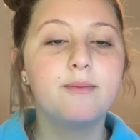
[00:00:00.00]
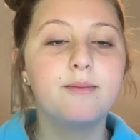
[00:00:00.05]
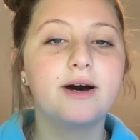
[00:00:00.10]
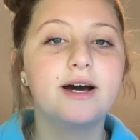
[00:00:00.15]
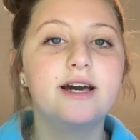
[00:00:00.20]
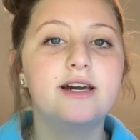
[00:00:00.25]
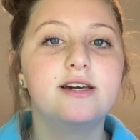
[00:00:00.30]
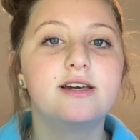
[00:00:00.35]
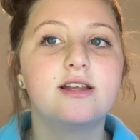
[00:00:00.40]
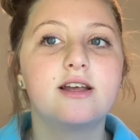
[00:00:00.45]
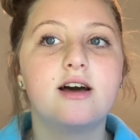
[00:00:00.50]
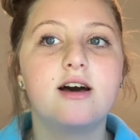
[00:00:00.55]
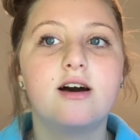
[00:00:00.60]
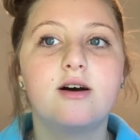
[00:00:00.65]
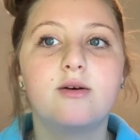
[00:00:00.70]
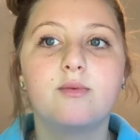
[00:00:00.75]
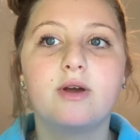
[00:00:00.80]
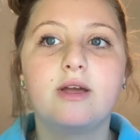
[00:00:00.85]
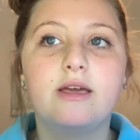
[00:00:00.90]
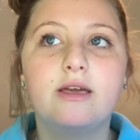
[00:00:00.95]
But
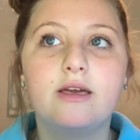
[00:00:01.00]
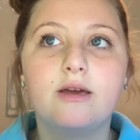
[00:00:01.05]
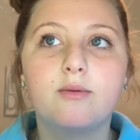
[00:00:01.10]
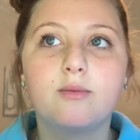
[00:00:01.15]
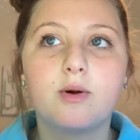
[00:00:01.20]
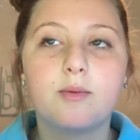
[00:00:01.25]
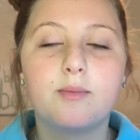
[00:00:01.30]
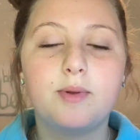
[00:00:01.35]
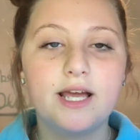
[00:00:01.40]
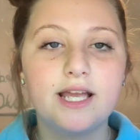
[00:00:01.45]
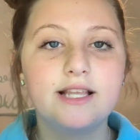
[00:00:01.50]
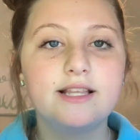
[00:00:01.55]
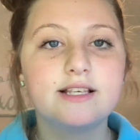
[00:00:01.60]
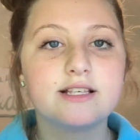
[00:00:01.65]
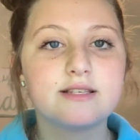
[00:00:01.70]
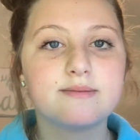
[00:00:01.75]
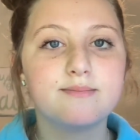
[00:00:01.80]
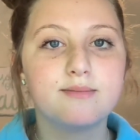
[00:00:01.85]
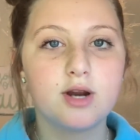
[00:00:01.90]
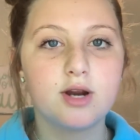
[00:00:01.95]
we were playing
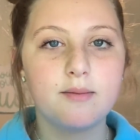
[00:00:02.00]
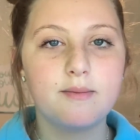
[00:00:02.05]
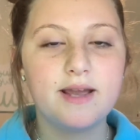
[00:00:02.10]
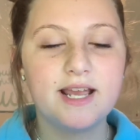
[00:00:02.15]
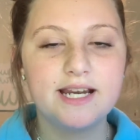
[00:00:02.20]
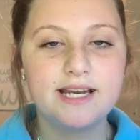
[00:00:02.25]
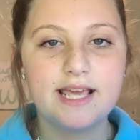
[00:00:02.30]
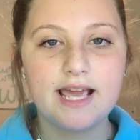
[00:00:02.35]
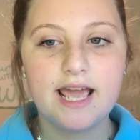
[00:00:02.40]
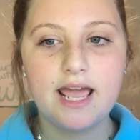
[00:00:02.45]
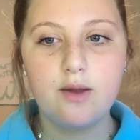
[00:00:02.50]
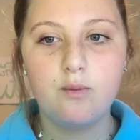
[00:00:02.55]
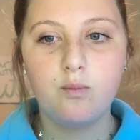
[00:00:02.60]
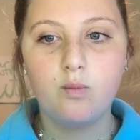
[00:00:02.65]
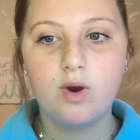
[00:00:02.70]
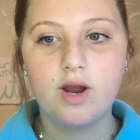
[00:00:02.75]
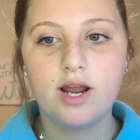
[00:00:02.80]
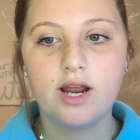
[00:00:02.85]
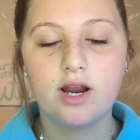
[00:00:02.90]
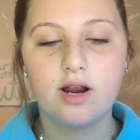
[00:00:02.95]
this mermaid
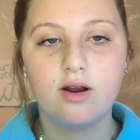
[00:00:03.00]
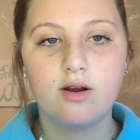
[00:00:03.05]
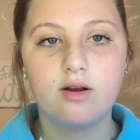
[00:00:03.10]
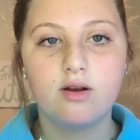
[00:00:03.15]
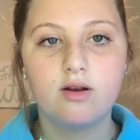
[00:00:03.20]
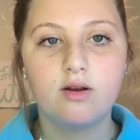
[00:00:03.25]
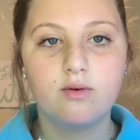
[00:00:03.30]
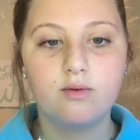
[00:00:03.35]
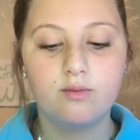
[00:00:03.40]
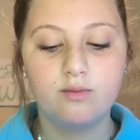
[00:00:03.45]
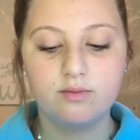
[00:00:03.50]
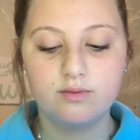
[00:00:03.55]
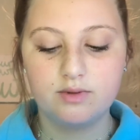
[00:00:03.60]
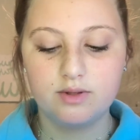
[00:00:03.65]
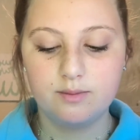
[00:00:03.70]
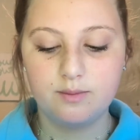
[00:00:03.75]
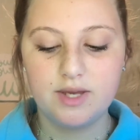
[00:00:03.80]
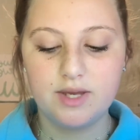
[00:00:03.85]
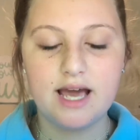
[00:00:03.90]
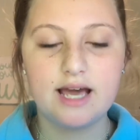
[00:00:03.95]
game where
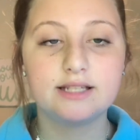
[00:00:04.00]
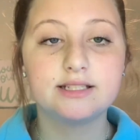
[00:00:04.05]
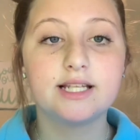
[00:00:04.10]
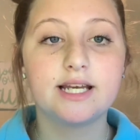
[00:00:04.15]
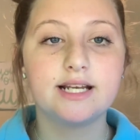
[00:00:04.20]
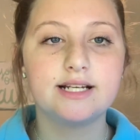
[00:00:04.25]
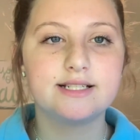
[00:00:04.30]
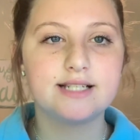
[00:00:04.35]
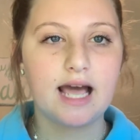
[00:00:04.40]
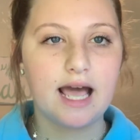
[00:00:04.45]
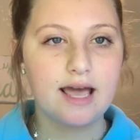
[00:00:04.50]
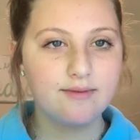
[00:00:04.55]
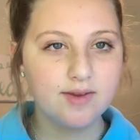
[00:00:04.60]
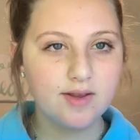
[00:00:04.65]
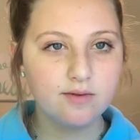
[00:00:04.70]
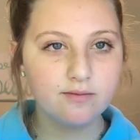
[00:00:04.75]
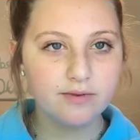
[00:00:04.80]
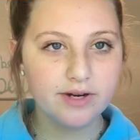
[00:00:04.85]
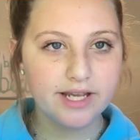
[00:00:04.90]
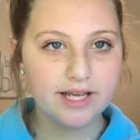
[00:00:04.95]
we had like
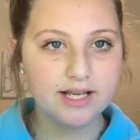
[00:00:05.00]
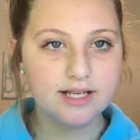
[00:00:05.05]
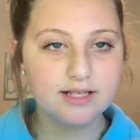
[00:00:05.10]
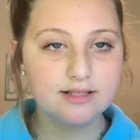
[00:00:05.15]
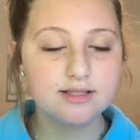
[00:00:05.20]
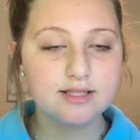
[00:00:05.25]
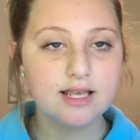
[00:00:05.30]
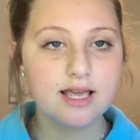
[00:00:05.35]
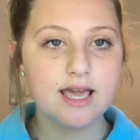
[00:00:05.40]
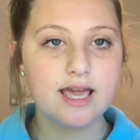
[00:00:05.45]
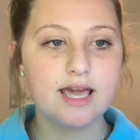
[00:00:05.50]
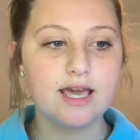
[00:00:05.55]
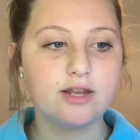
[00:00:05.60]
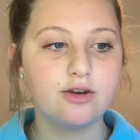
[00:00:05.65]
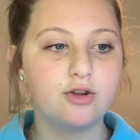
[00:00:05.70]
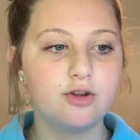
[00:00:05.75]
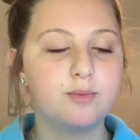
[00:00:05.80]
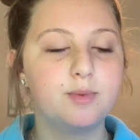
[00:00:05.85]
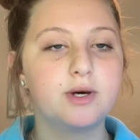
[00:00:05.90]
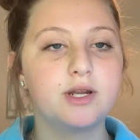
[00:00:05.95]
diving rings
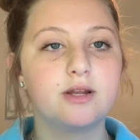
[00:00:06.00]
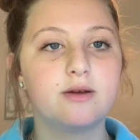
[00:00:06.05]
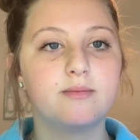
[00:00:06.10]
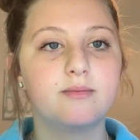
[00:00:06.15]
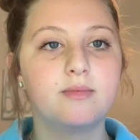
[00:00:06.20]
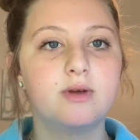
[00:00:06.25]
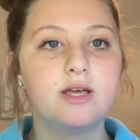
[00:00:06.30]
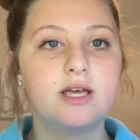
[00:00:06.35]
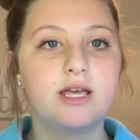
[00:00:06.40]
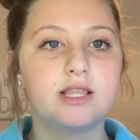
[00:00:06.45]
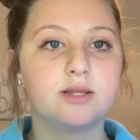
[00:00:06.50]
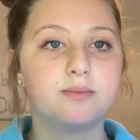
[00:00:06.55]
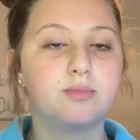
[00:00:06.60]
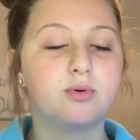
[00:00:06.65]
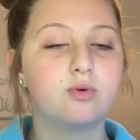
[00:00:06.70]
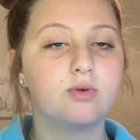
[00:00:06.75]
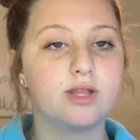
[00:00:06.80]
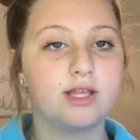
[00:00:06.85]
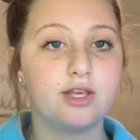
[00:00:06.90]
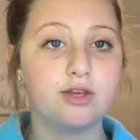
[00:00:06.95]
and you put them in the
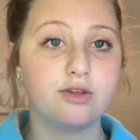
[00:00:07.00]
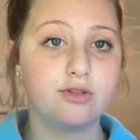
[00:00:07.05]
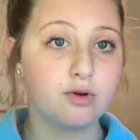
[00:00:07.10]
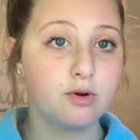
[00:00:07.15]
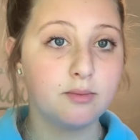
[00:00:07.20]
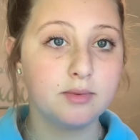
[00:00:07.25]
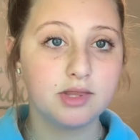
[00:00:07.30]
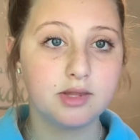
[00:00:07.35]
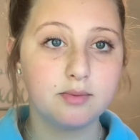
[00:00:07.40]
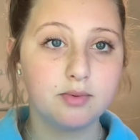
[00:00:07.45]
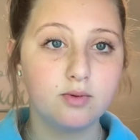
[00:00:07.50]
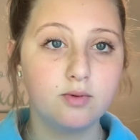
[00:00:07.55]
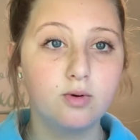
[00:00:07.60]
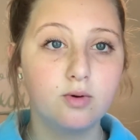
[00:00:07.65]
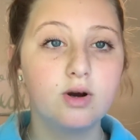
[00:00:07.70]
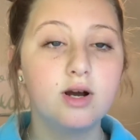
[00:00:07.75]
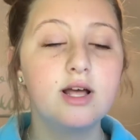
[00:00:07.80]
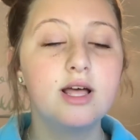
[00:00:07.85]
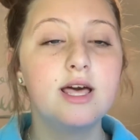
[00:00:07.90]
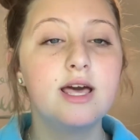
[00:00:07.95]
pool, like you throw them in the
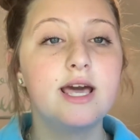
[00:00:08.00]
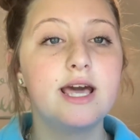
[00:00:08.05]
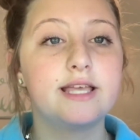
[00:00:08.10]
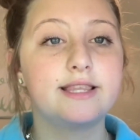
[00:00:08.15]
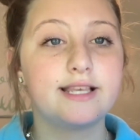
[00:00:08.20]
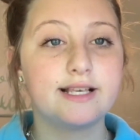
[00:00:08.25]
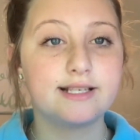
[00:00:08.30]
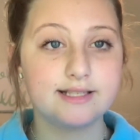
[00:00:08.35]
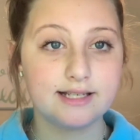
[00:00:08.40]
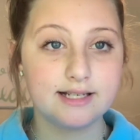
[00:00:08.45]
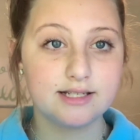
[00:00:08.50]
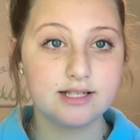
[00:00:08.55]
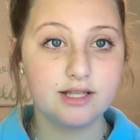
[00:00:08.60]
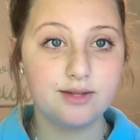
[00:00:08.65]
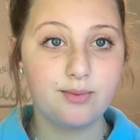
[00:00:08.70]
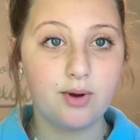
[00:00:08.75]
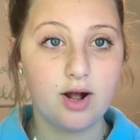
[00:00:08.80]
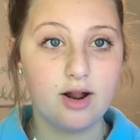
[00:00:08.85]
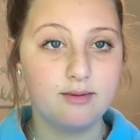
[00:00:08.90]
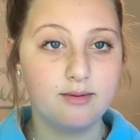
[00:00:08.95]
pool and they sink to
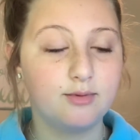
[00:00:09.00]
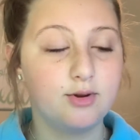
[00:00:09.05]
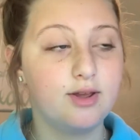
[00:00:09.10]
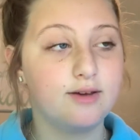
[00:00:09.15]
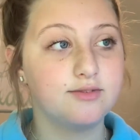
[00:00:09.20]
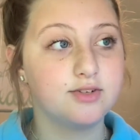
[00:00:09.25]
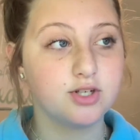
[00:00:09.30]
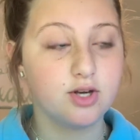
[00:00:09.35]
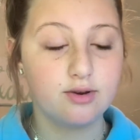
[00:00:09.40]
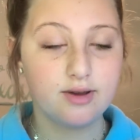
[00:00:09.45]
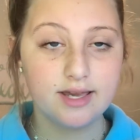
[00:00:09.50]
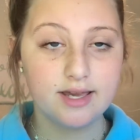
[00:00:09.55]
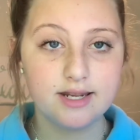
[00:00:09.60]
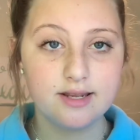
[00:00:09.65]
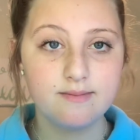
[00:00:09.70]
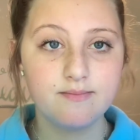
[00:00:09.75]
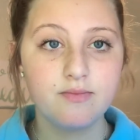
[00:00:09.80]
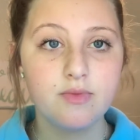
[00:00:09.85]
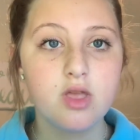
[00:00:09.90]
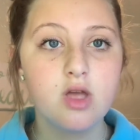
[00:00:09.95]
the bottom and you have to go get
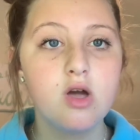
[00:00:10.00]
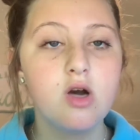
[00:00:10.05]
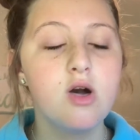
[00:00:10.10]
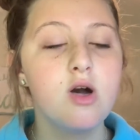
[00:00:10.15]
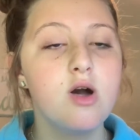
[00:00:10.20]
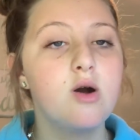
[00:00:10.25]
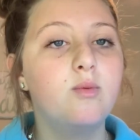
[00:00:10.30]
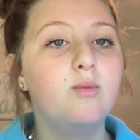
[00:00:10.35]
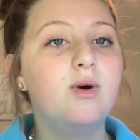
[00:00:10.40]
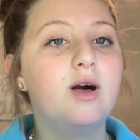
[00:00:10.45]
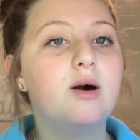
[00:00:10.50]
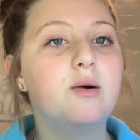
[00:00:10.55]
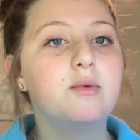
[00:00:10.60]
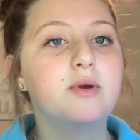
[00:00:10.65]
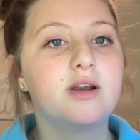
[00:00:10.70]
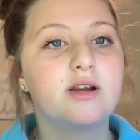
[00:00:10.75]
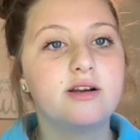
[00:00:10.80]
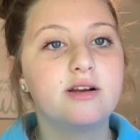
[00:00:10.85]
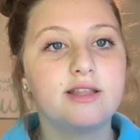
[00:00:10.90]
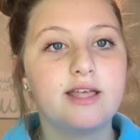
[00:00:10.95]
them. Well, we